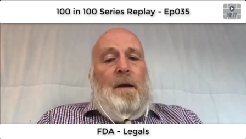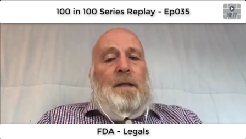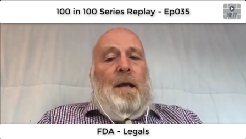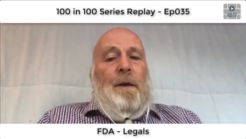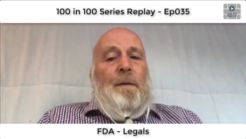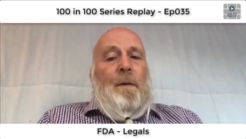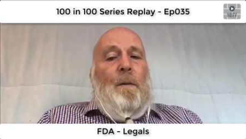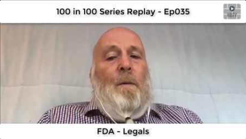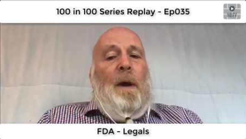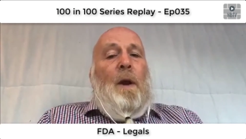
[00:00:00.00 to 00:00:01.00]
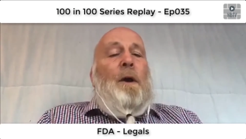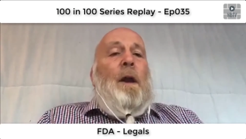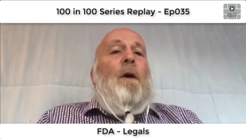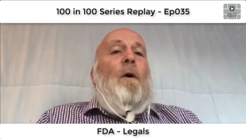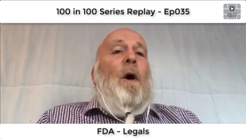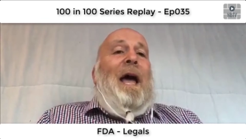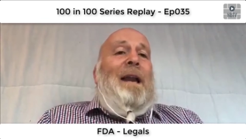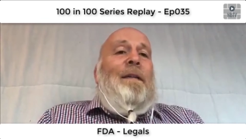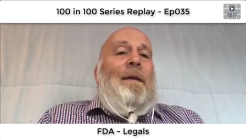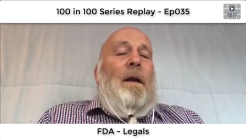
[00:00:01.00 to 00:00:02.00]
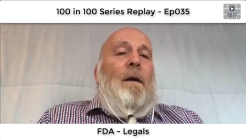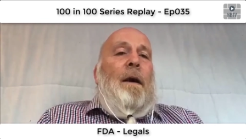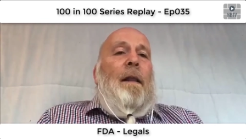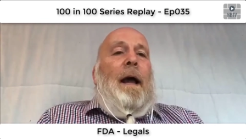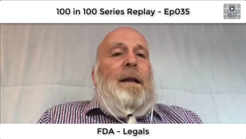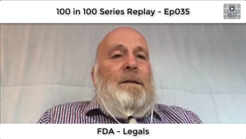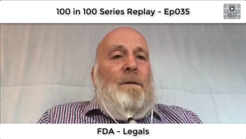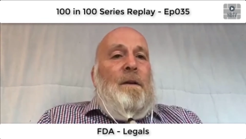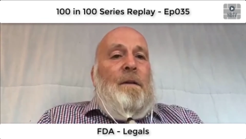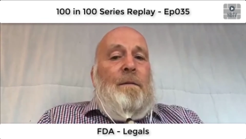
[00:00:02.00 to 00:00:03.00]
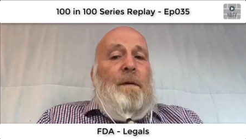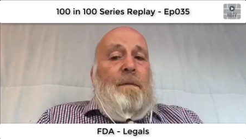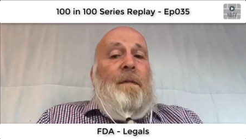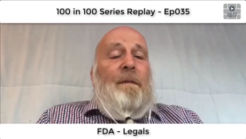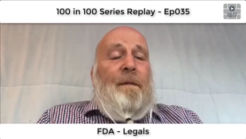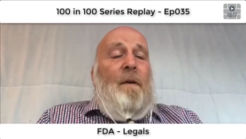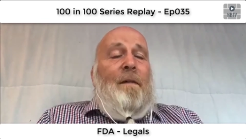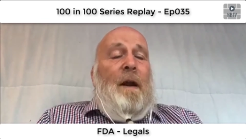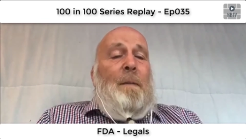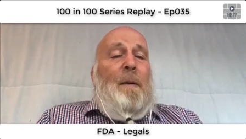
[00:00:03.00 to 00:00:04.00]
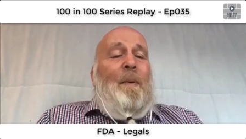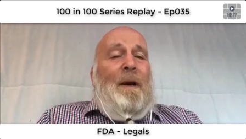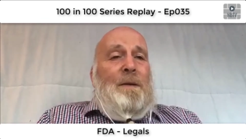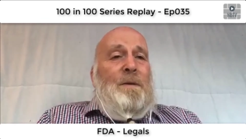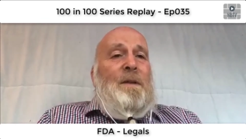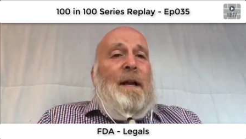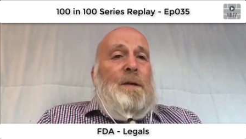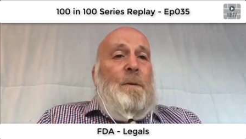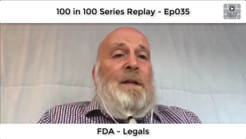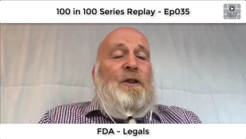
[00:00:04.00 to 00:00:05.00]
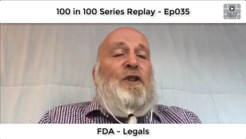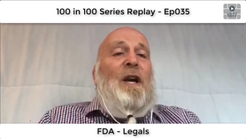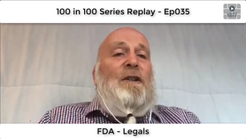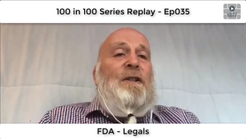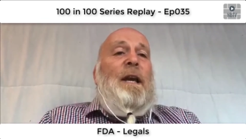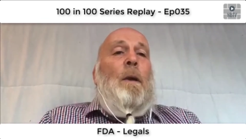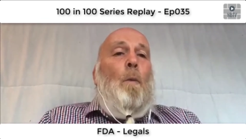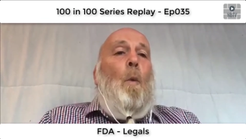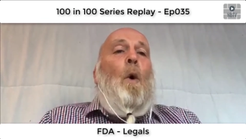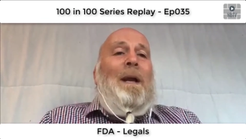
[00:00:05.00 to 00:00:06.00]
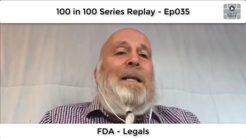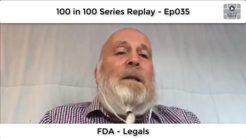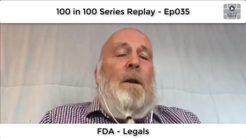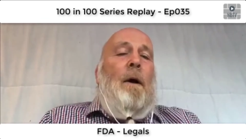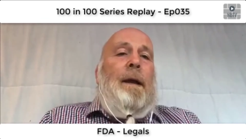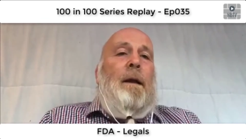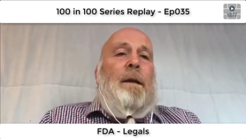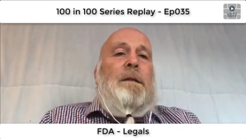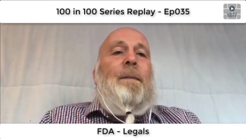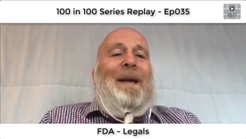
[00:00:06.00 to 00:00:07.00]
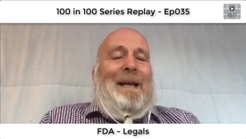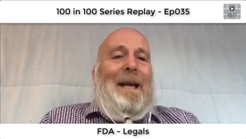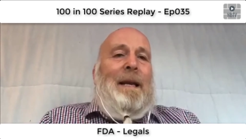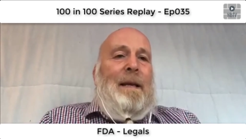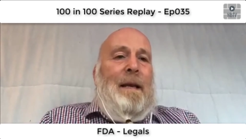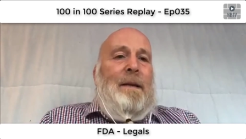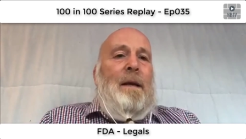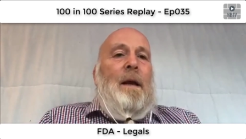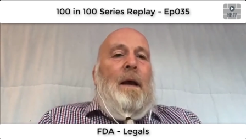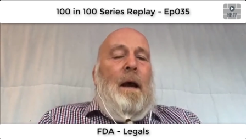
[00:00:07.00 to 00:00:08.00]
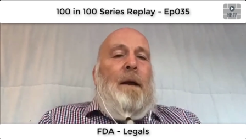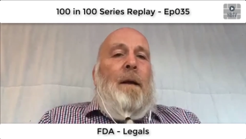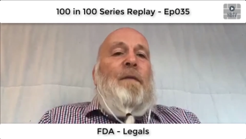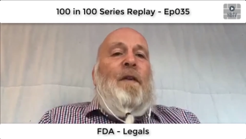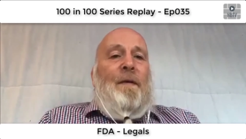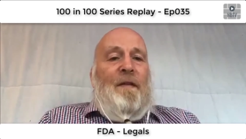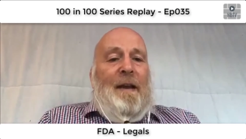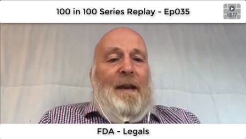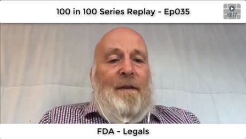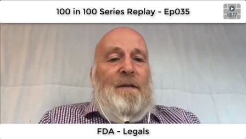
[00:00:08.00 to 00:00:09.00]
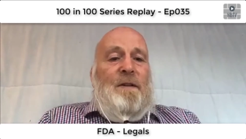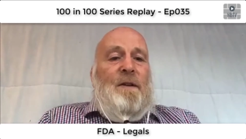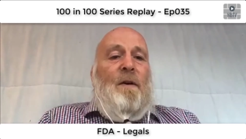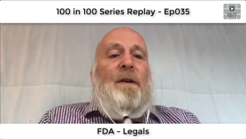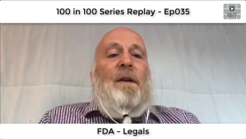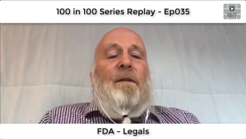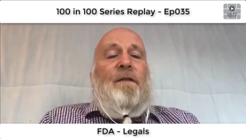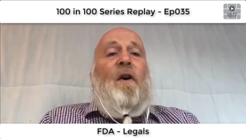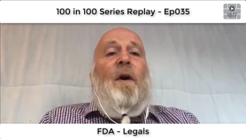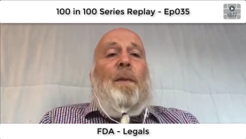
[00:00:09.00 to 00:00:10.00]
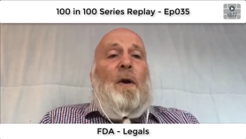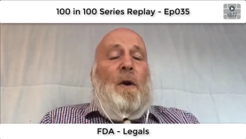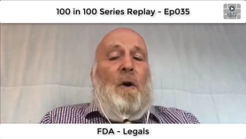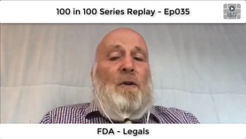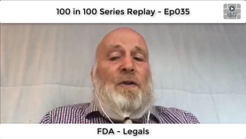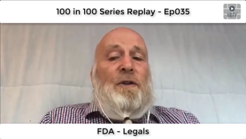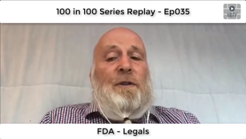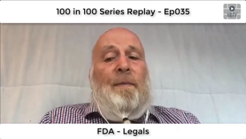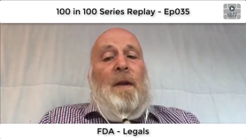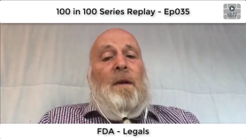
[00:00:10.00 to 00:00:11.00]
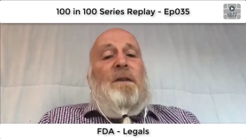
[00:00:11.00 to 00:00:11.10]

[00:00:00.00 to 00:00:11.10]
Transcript: So we're looking at anything like that. So at the full development appraisal stage, we're just seeing what is likely to be needed. And so it gives us an idea of time and costs.